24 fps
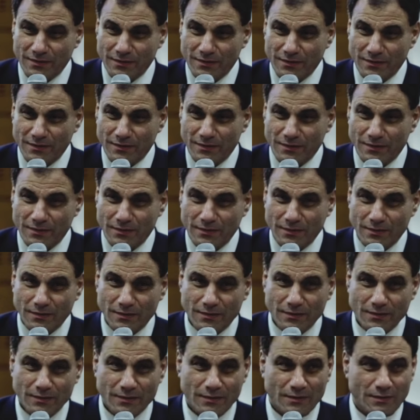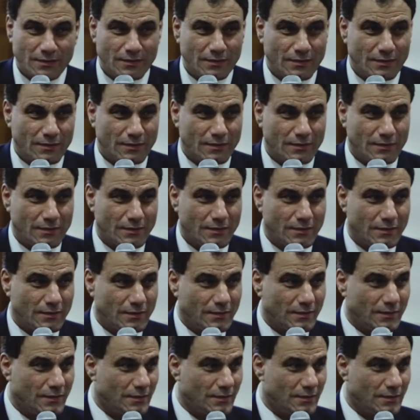No one is speaking in this clip.